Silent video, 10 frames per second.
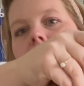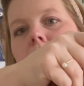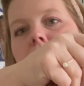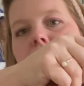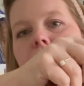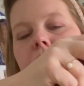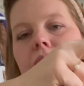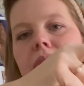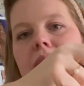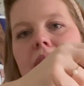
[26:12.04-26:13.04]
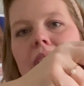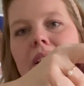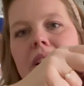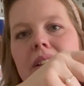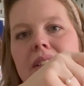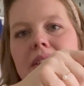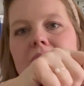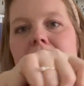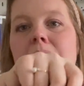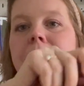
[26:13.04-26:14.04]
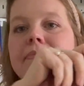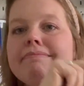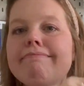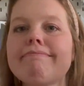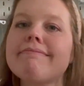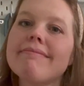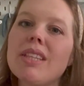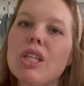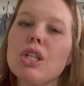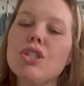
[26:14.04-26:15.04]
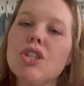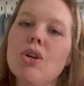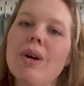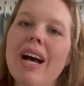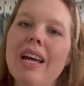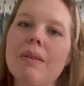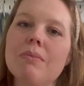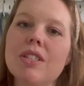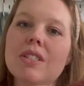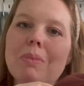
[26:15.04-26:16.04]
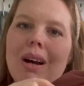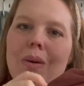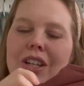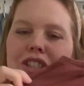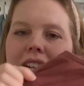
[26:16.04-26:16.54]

my 2-year-old snotted on this today. So I am spot washing